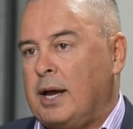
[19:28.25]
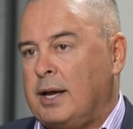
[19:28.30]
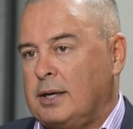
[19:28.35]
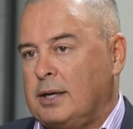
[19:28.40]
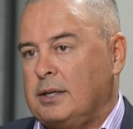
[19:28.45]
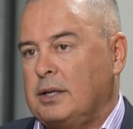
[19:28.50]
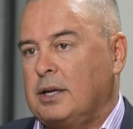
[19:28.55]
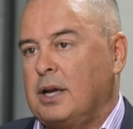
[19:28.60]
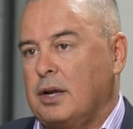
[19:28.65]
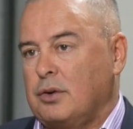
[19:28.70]

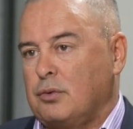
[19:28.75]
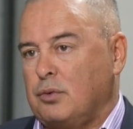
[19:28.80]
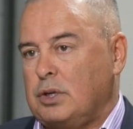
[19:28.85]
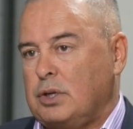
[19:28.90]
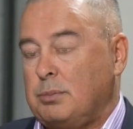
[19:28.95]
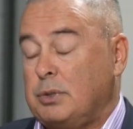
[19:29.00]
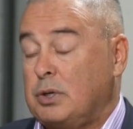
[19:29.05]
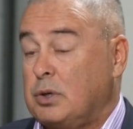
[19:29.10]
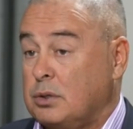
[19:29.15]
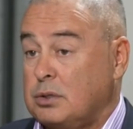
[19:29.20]
island
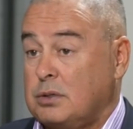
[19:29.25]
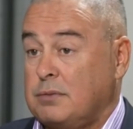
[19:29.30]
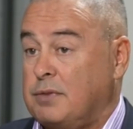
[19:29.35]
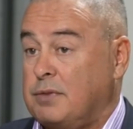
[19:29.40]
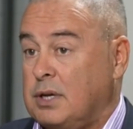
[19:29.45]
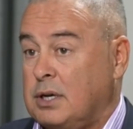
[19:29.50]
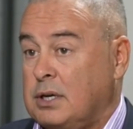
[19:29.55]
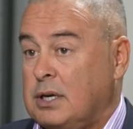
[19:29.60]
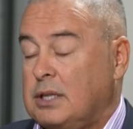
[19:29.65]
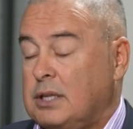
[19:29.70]
countries because
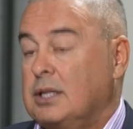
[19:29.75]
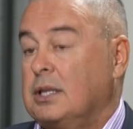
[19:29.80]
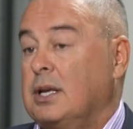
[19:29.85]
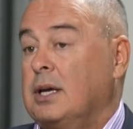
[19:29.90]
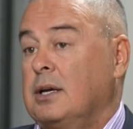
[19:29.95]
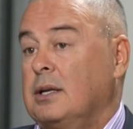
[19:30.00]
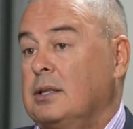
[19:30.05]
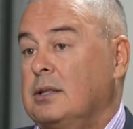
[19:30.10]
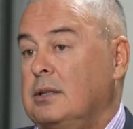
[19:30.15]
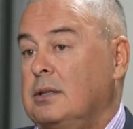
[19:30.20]
of
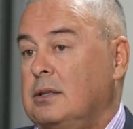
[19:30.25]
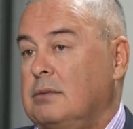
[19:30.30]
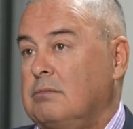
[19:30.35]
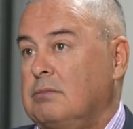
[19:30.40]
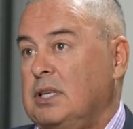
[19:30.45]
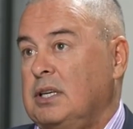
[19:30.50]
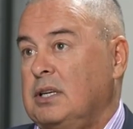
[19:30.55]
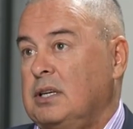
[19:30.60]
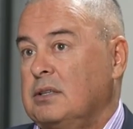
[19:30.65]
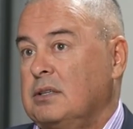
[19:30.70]

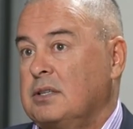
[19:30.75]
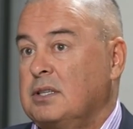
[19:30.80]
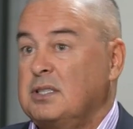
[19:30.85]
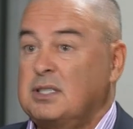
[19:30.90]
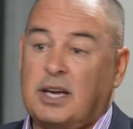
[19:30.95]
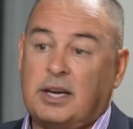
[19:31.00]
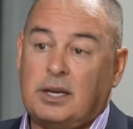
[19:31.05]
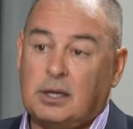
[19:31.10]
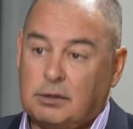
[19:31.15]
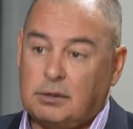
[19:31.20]
the
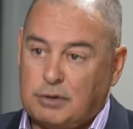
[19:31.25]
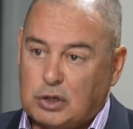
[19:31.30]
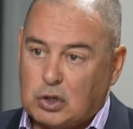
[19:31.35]
scale of